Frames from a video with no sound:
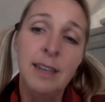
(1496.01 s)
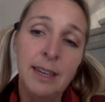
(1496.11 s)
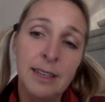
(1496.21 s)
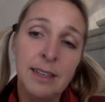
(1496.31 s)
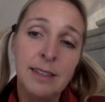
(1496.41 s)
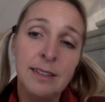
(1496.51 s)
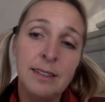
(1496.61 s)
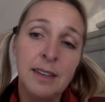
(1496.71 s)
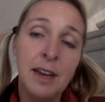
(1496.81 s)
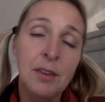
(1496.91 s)
and
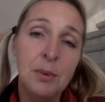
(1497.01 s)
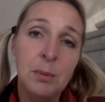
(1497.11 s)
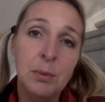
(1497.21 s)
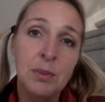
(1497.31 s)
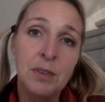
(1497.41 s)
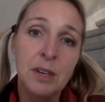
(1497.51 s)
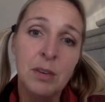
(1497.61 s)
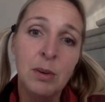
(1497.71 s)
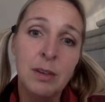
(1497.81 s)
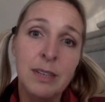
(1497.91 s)
how to improve air
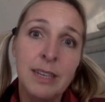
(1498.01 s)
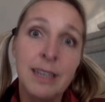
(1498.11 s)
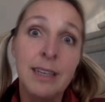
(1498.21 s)
quality.